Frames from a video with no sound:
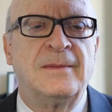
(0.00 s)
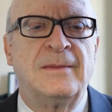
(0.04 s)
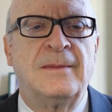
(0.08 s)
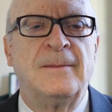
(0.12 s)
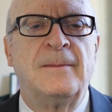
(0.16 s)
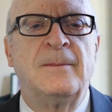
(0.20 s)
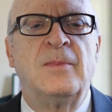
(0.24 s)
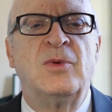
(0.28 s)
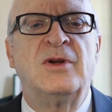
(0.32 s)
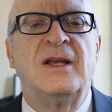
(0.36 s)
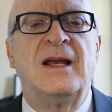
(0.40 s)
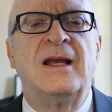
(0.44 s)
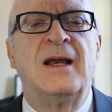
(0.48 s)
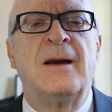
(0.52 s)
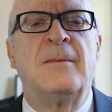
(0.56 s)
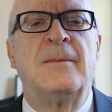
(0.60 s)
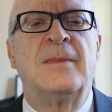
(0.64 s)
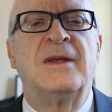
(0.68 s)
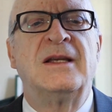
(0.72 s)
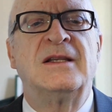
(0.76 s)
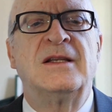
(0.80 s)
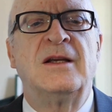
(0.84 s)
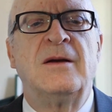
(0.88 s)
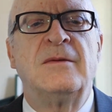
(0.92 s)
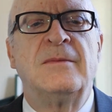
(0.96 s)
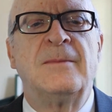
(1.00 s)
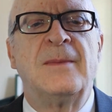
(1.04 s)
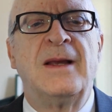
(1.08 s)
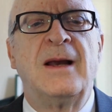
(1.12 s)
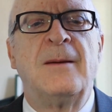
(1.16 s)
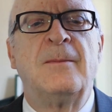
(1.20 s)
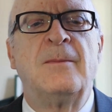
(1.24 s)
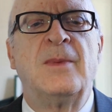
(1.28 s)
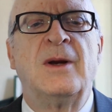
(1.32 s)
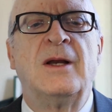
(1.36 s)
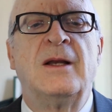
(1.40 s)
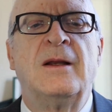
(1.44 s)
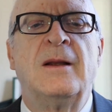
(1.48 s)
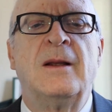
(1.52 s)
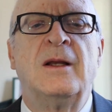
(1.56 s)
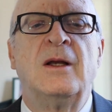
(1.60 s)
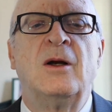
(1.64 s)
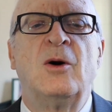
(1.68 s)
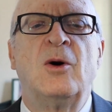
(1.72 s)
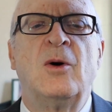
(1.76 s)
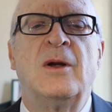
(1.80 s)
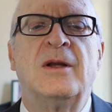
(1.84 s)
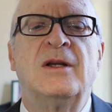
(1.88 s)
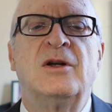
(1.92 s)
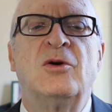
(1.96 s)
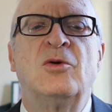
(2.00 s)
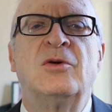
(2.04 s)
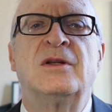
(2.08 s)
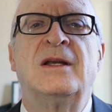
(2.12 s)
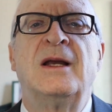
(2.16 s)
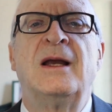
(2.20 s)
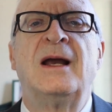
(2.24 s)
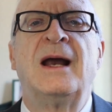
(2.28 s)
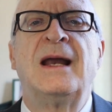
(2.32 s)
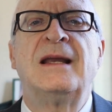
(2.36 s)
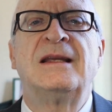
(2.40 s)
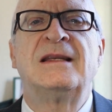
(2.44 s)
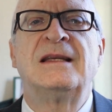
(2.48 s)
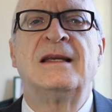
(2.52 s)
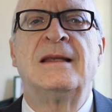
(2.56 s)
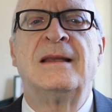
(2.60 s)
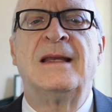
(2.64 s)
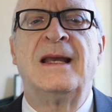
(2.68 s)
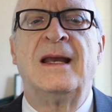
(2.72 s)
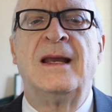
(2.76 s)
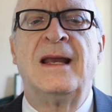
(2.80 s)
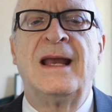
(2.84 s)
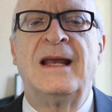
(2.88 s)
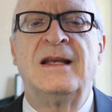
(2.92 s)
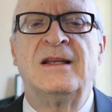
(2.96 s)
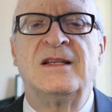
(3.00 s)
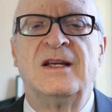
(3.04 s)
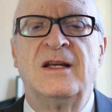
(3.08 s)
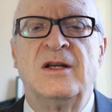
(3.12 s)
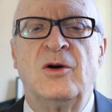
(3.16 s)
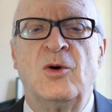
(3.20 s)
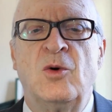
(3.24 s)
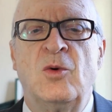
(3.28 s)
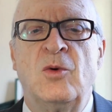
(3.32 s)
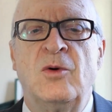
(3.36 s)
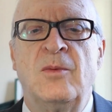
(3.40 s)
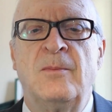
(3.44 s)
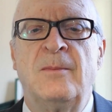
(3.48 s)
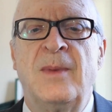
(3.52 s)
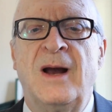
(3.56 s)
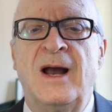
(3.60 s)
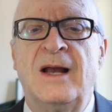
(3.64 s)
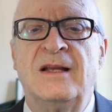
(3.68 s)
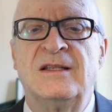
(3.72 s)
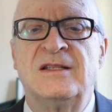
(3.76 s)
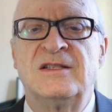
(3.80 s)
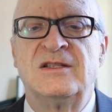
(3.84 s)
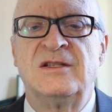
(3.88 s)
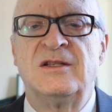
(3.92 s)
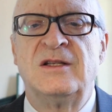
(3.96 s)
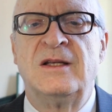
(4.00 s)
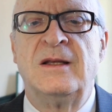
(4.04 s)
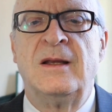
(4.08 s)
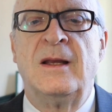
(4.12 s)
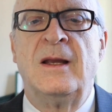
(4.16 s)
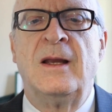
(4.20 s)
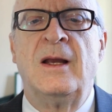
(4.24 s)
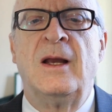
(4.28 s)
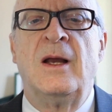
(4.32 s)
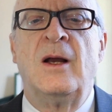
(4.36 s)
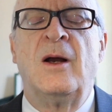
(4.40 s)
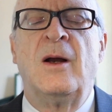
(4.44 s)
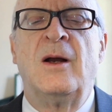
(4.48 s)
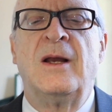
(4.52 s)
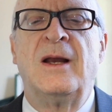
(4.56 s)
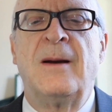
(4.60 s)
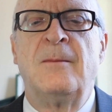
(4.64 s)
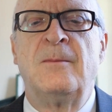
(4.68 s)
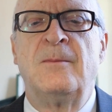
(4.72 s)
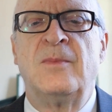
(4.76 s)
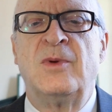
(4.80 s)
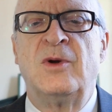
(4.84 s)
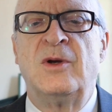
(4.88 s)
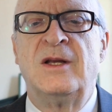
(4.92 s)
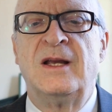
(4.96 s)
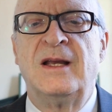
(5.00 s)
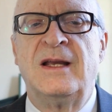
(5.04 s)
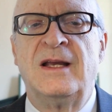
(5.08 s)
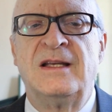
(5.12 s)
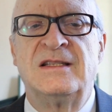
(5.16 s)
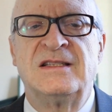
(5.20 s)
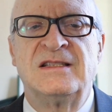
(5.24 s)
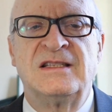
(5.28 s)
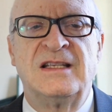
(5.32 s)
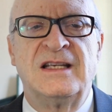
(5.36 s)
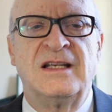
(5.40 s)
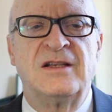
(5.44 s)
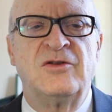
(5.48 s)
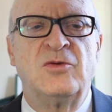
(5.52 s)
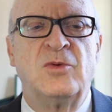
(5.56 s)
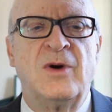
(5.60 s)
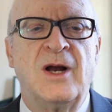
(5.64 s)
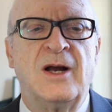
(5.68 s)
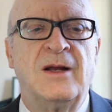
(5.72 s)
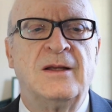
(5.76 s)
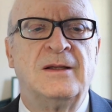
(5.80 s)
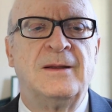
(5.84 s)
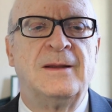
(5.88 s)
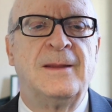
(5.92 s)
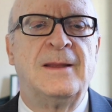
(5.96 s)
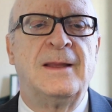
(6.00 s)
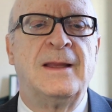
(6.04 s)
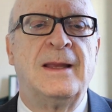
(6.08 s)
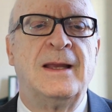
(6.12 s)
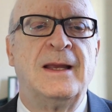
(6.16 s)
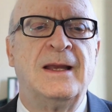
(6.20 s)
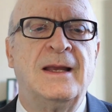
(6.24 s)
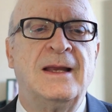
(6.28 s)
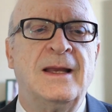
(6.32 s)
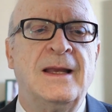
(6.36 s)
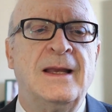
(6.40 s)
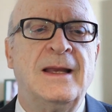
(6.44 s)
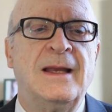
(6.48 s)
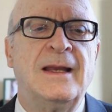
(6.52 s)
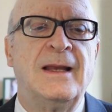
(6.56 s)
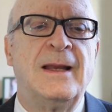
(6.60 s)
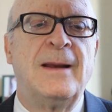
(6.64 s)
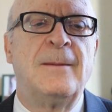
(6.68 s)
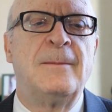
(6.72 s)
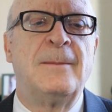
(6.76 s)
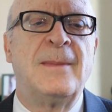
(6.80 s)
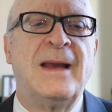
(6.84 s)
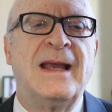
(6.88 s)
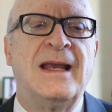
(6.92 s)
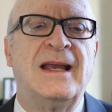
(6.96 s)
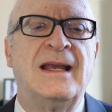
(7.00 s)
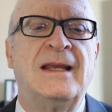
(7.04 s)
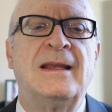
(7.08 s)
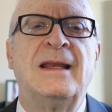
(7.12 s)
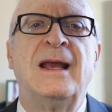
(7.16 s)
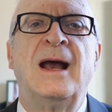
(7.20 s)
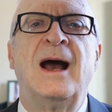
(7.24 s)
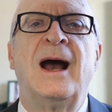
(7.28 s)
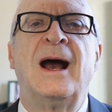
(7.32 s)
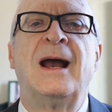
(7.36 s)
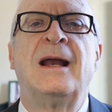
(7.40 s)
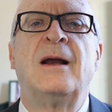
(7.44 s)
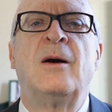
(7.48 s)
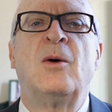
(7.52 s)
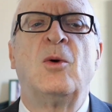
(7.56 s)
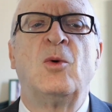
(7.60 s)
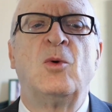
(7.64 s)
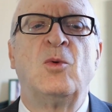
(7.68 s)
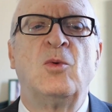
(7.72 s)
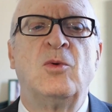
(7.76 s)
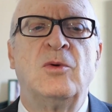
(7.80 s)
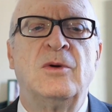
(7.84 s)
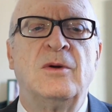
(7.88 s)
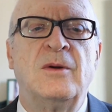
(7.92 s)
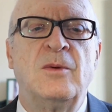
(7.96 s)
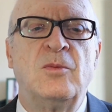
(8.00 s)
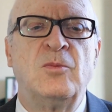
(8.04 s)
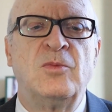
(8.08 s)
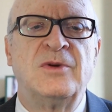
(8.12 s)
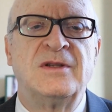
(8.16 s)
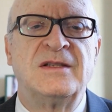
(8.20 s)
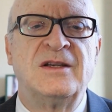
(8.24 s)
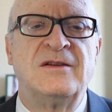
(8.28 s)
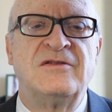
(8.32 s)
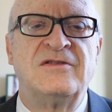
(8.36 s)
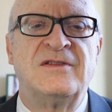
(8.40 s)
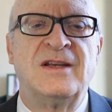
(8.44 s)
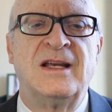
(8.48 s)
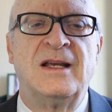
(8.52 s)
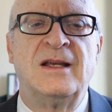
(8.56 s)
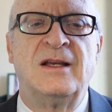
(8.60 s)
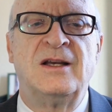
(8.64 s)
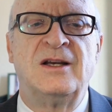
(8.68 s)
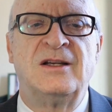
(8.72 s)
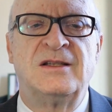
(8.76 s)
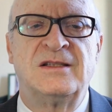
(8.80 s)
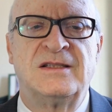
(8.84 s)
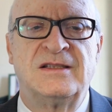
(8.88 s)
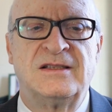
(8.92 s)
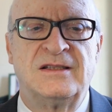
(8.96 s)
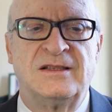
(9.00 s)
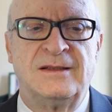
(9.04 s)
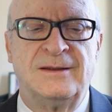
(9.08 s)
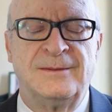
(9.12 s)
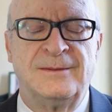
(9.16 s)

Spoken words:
Putting a piece of paper or utilizing the electric hole mask or employing a seed one, making the eye hole with the fingers.